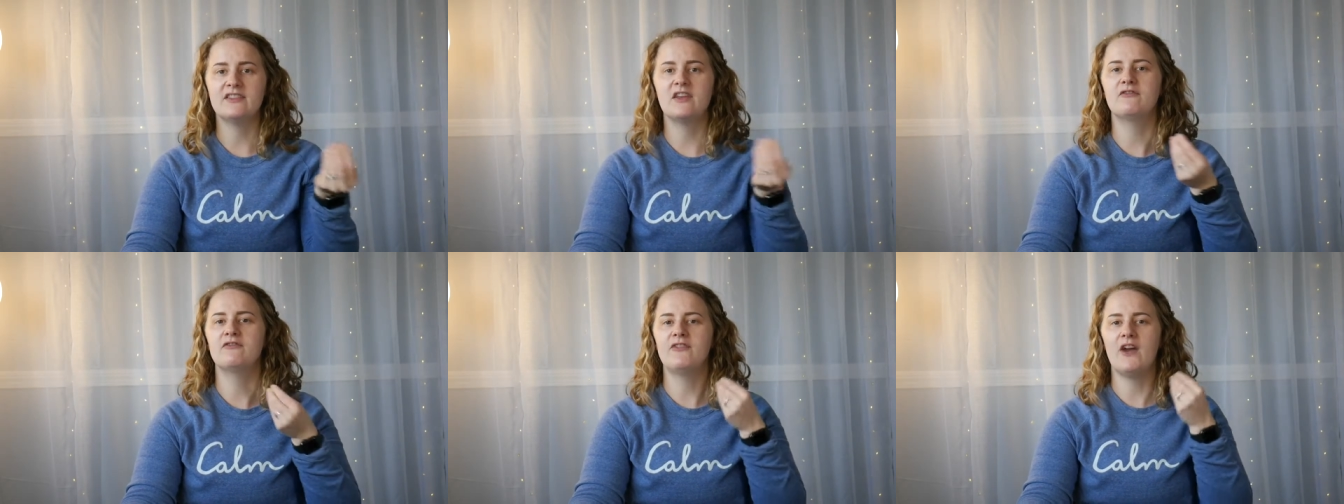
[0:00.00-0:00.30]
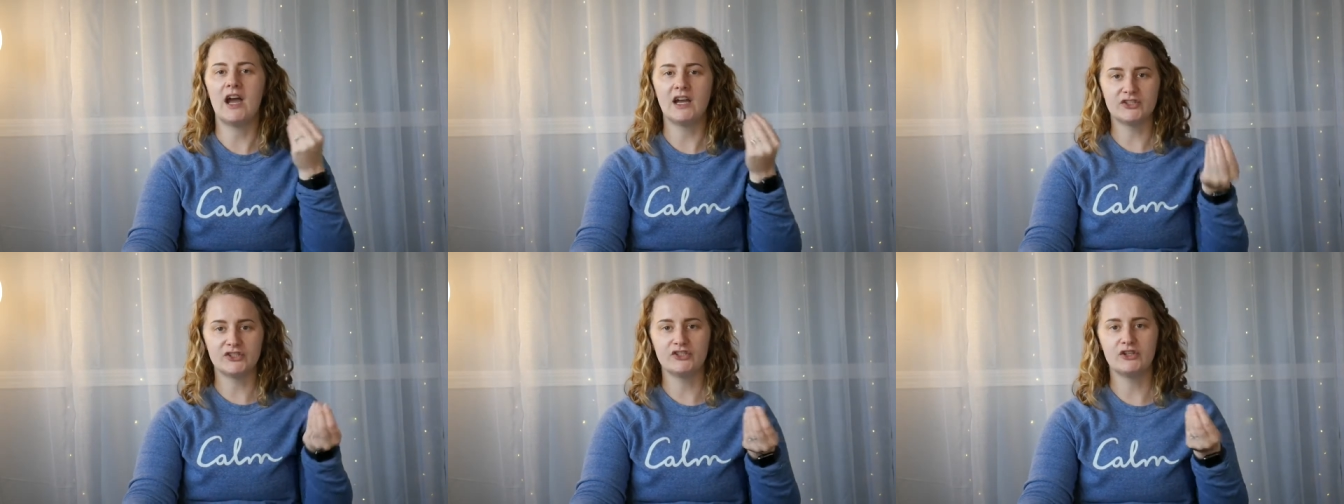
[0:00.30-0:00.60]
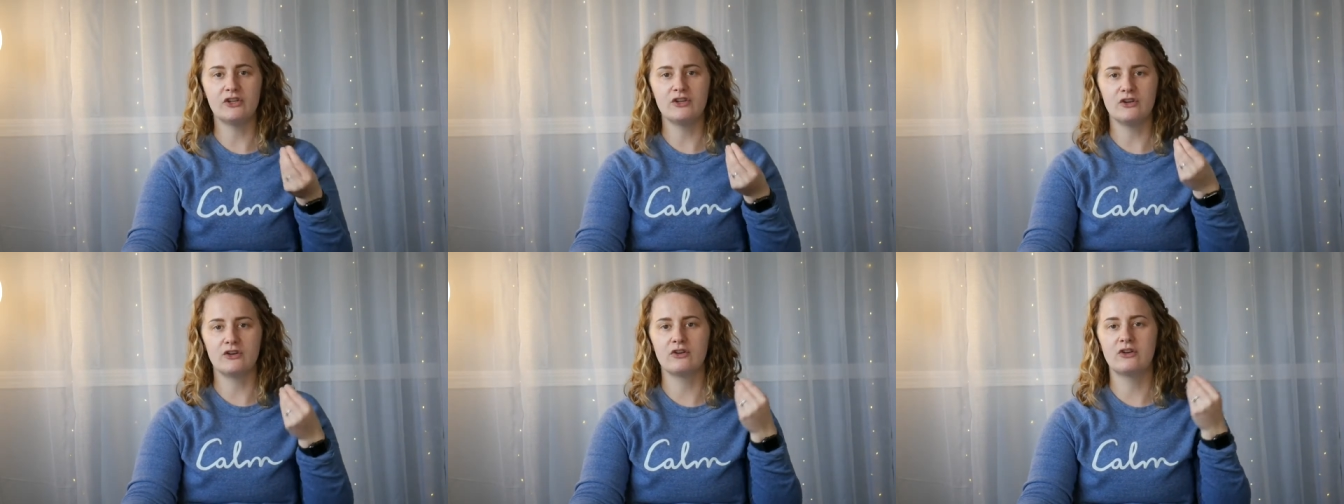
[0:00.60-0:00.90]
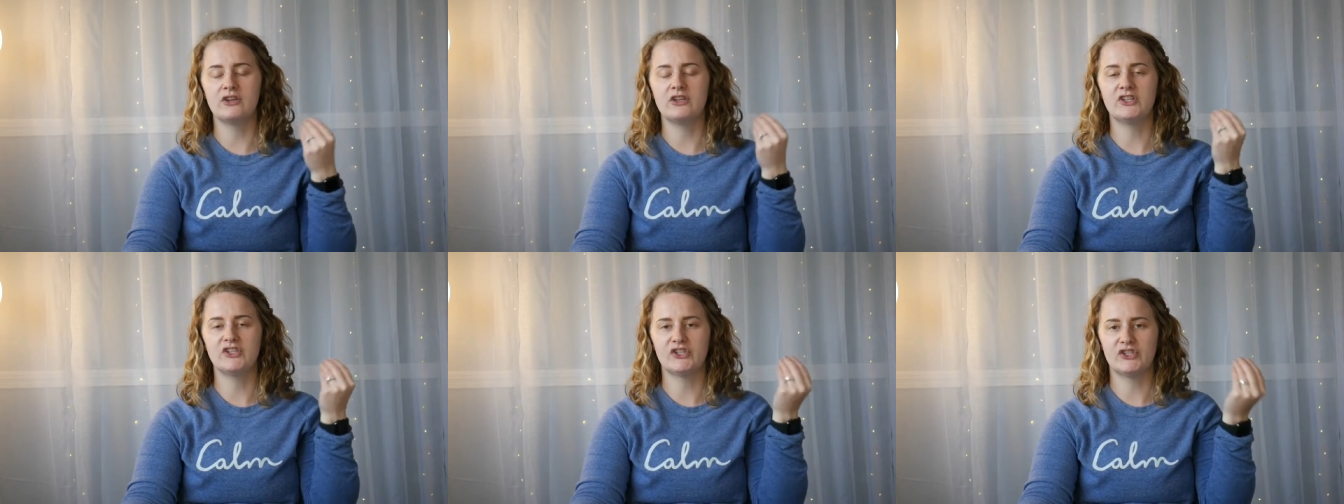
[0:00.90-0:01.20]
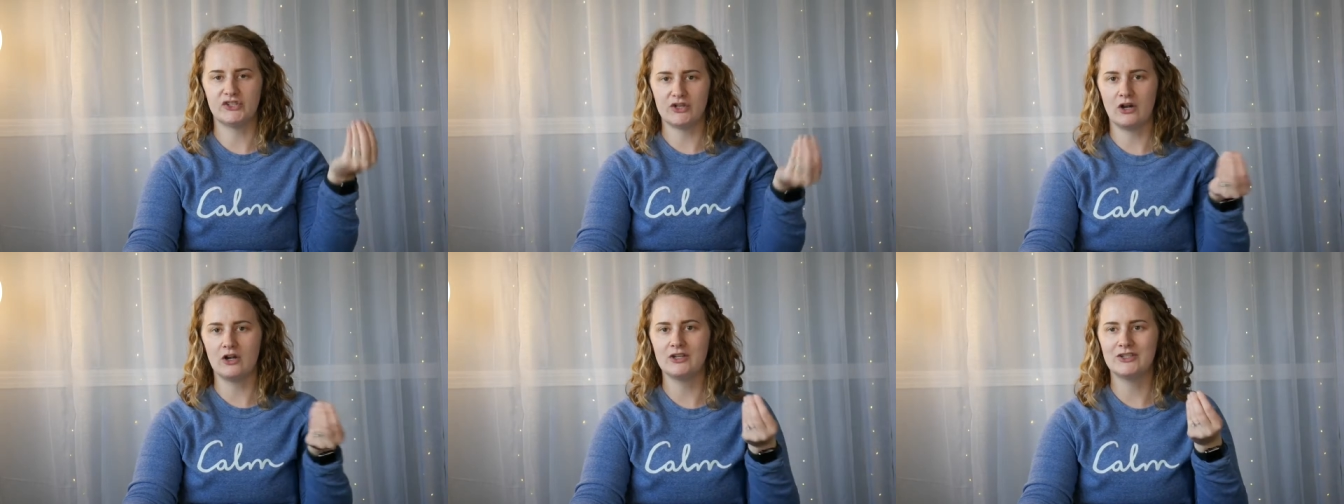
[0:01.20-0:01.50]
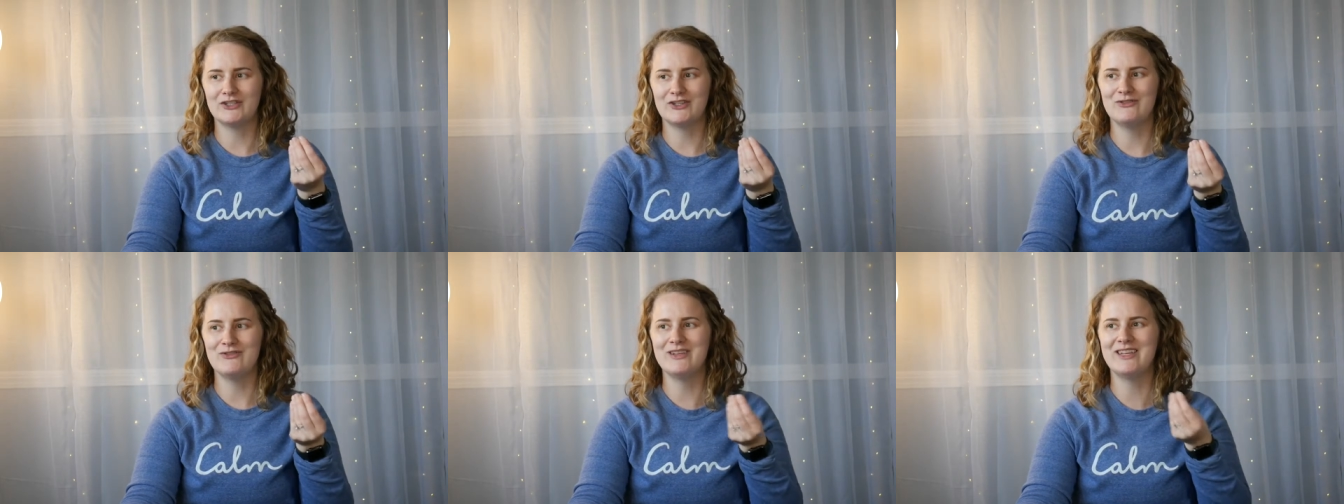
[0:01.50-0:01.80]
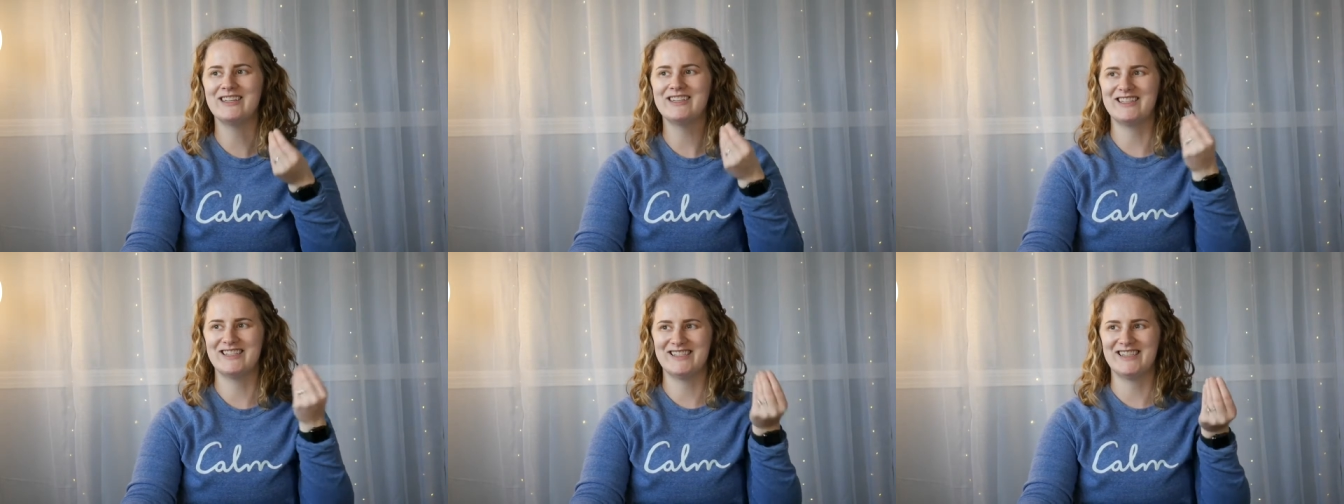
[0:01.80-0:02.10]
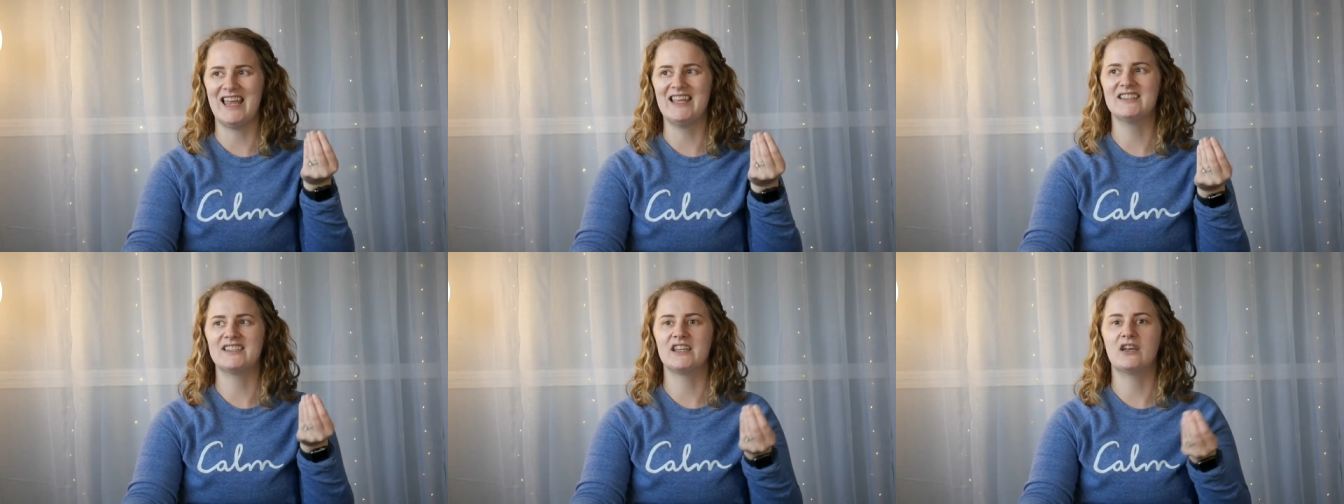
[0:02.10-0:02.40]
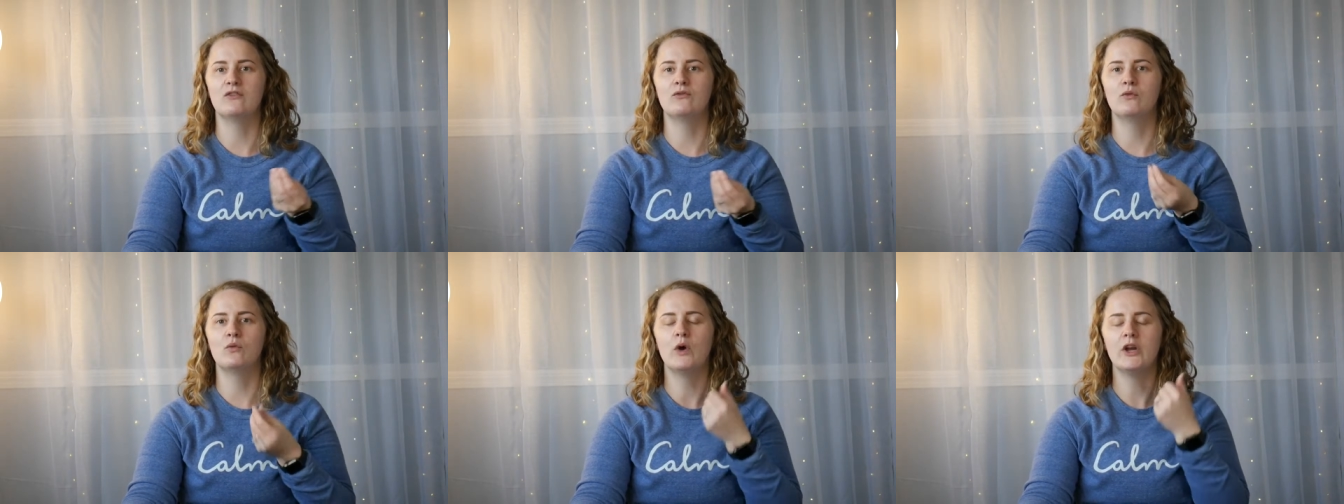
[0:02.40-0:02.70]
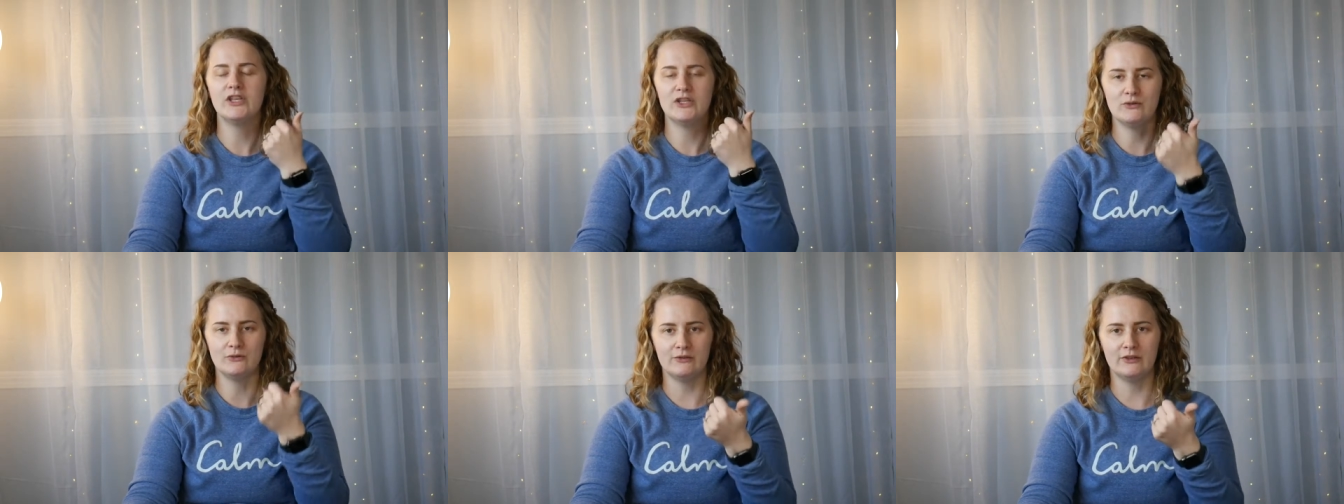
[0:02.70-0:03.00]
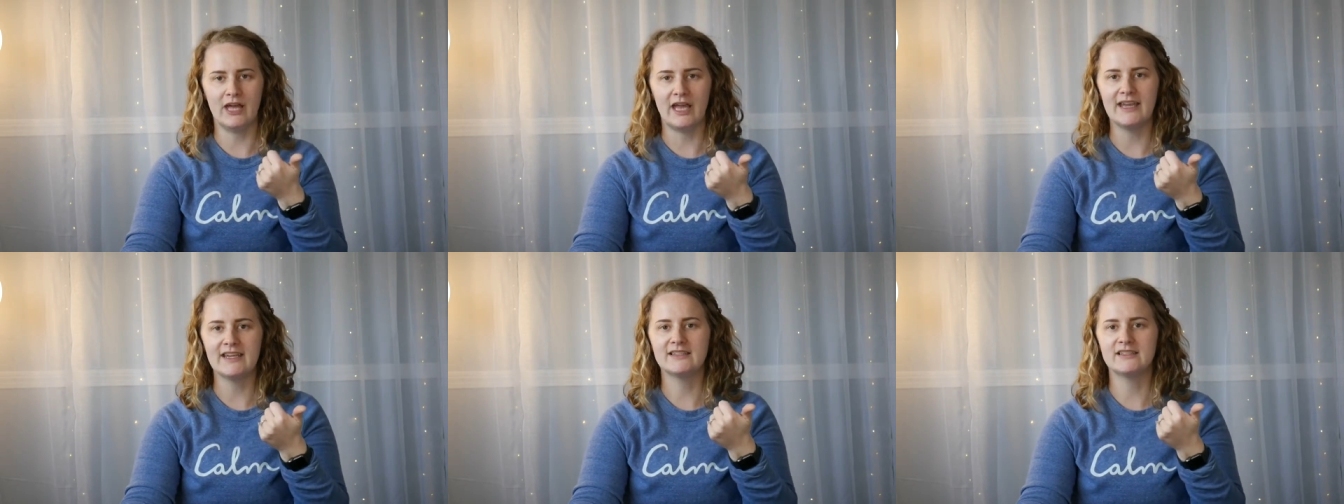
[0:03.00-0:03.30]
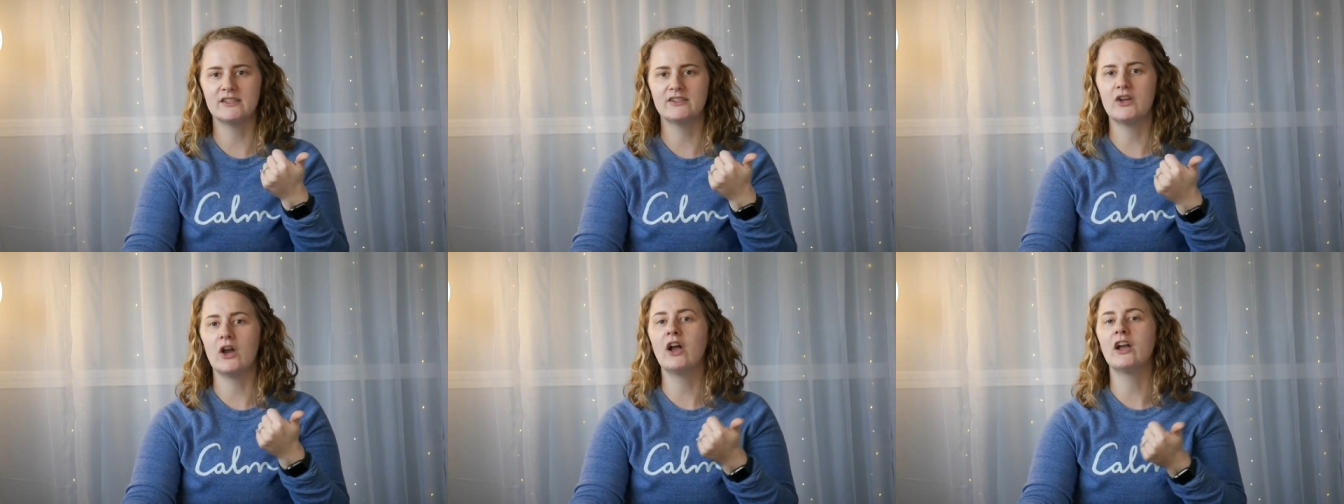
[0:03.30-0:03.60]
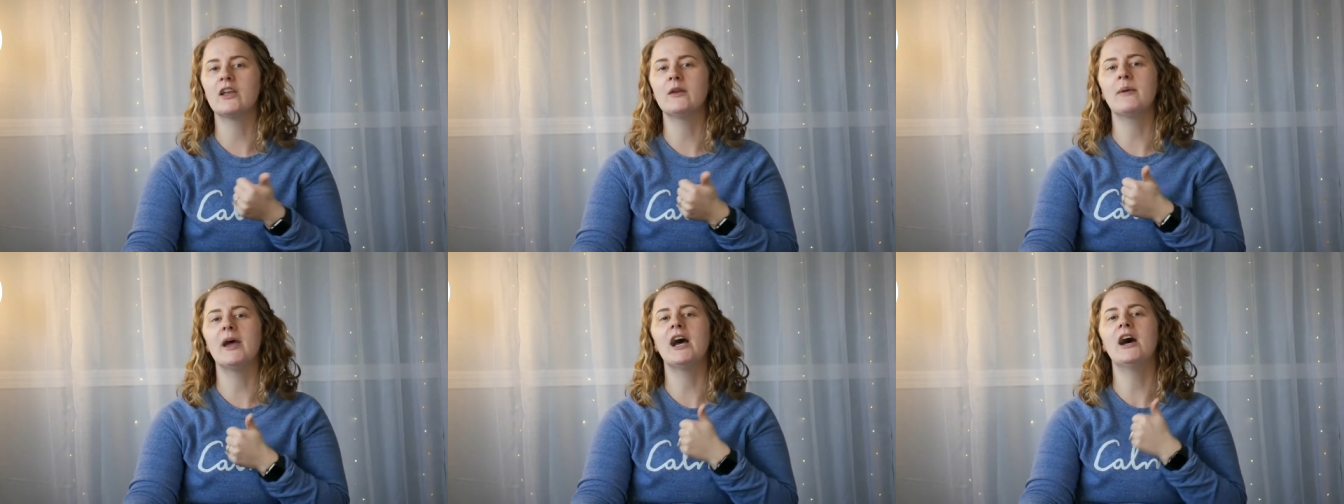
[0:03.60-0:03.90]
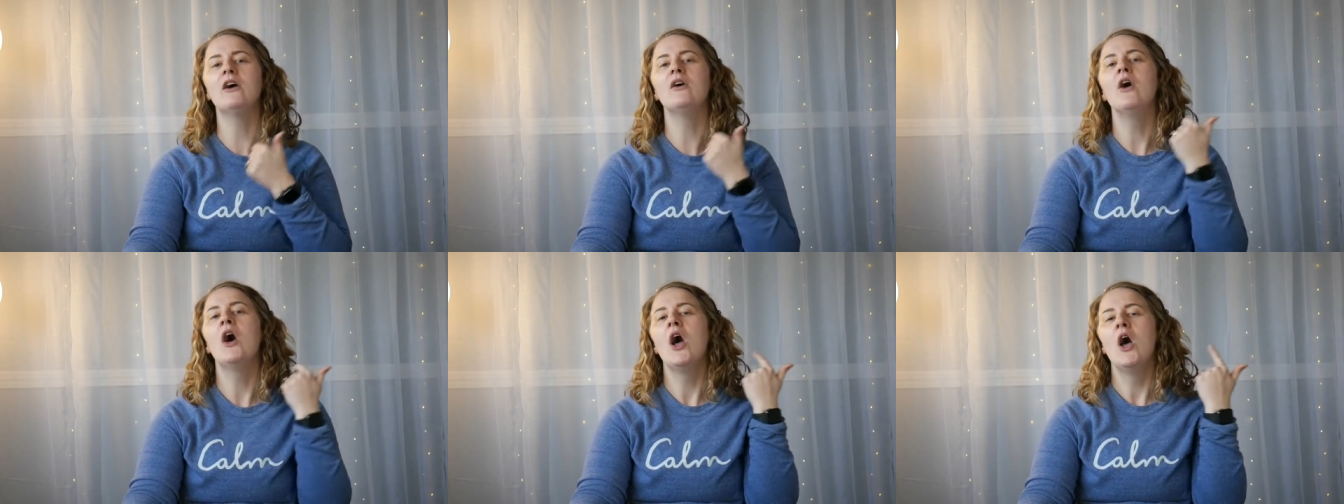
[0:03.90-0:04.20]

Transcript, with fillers: the faster you're gonna start to get a sense of what you like to talk about,